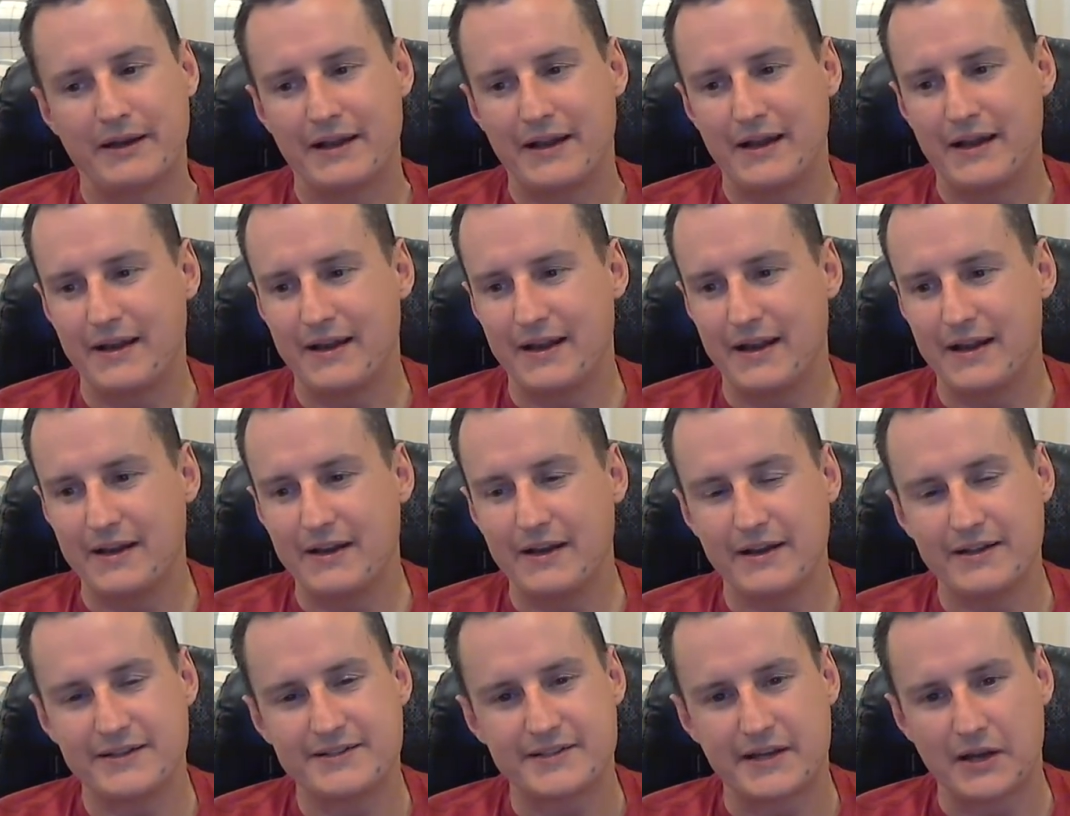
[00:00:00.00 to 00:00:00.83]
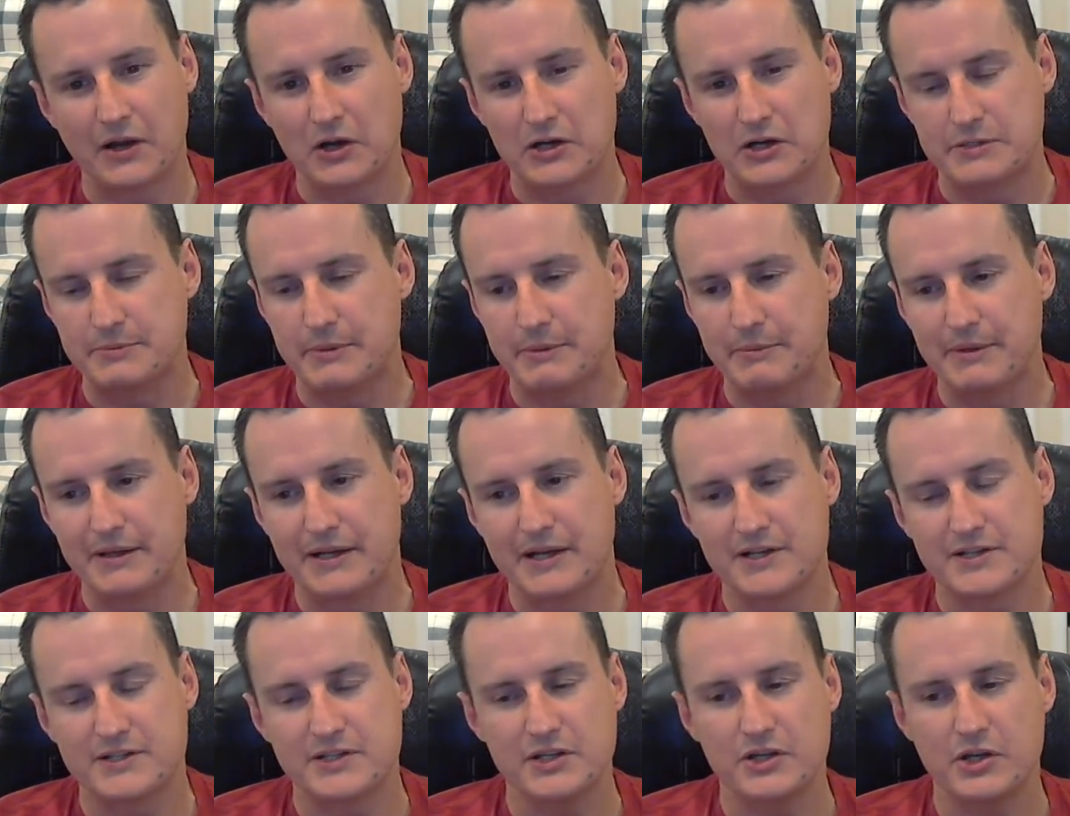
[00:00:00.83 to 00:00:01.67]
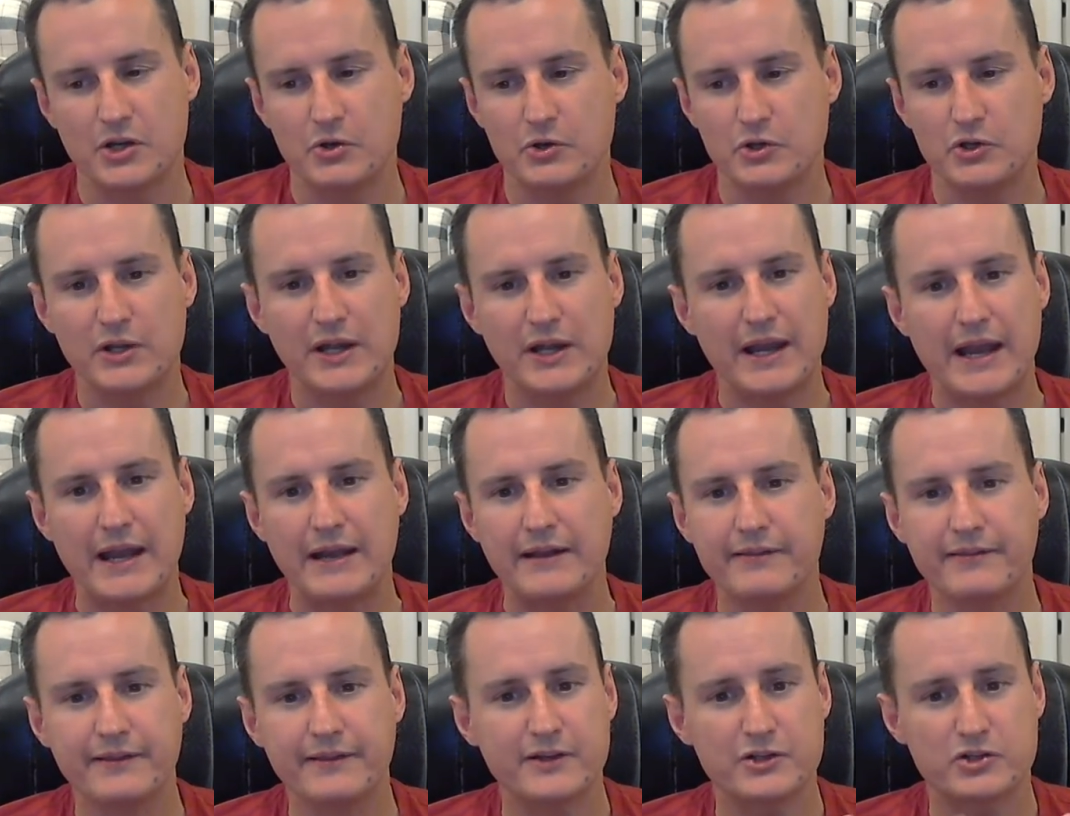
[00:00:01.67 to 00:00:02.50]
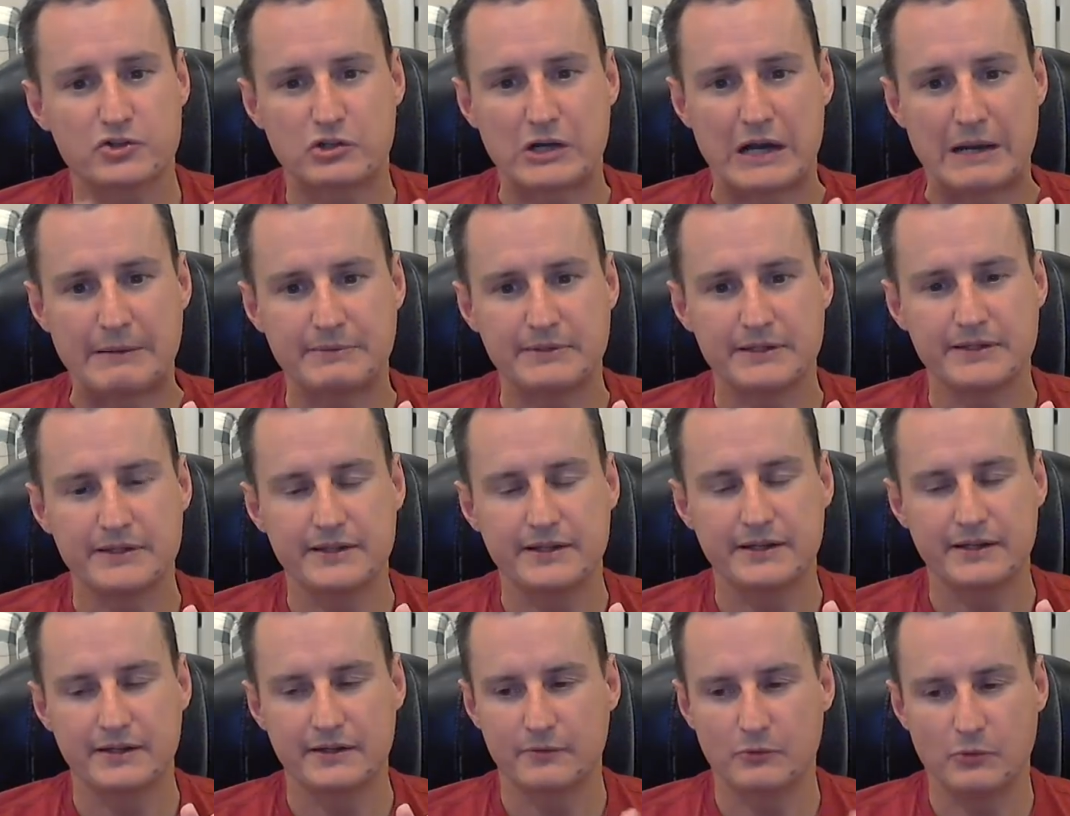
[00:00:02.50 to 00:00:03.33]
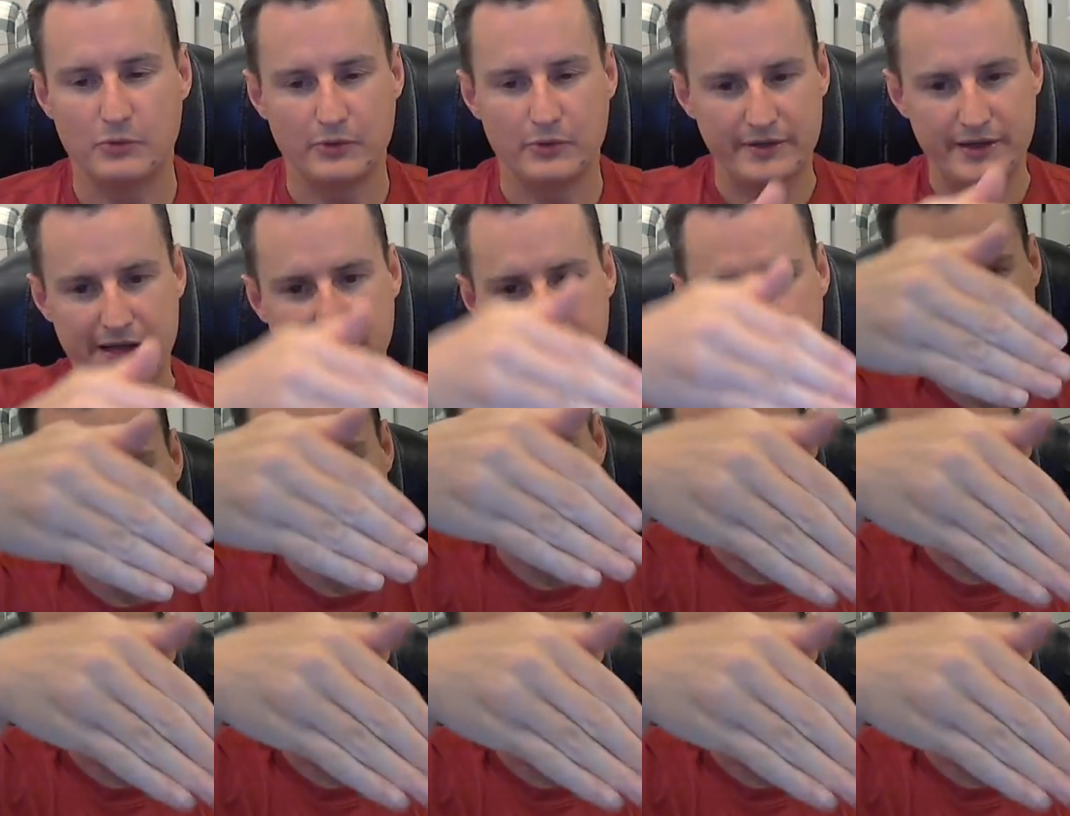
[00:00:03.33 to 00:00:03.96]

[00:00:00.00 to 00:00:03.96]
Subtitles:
It scares me because, you get anything that's trapped in there. Well, now that's